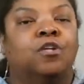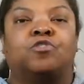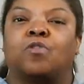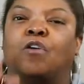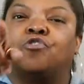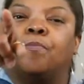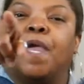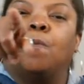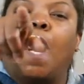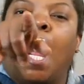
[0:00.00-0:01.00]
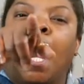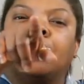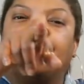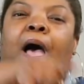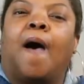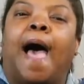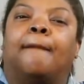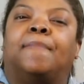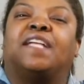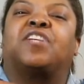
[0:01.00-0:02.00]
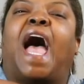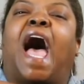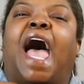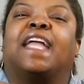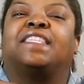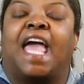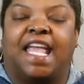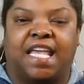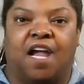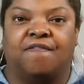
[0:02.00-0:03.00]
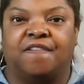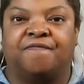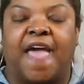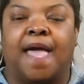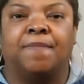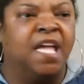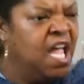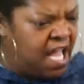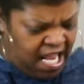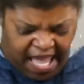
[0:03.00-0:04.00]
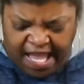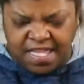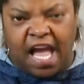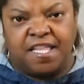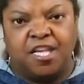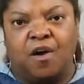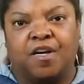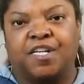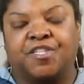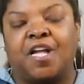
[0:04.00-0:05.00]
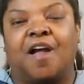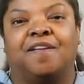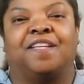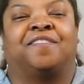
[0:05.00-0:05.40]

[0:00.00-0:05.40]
So don't you be worried about how much I take care of the family. It ain't none of your concern.